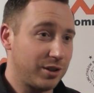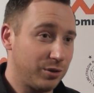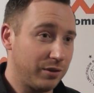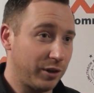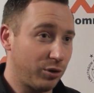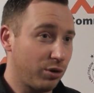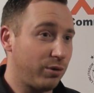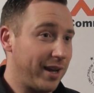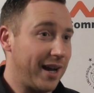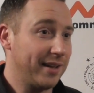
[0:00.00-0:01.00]
If you're not
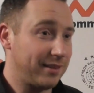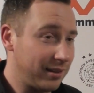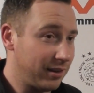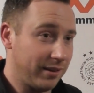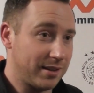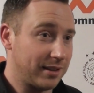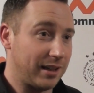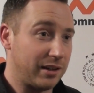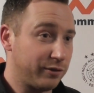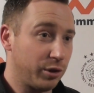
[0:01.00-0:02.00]
quite at it, like
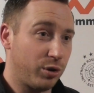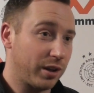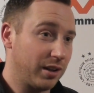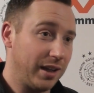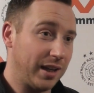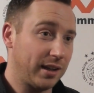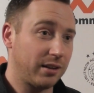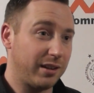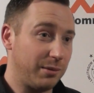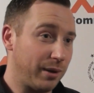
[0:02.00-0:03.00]
Darvel and Auchinleck
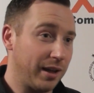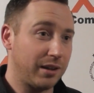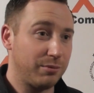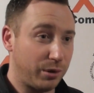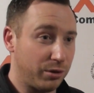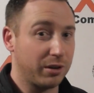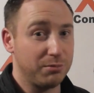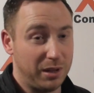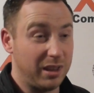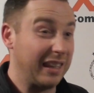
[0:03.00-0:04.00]
and Clydebank and Pollock
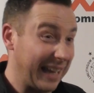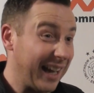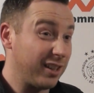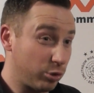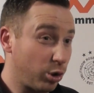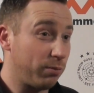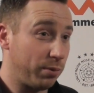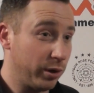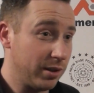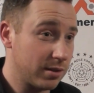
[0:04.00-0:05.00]
and Beath can drop
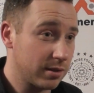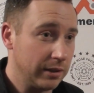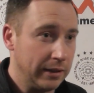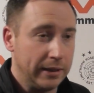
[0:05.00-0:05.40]
points.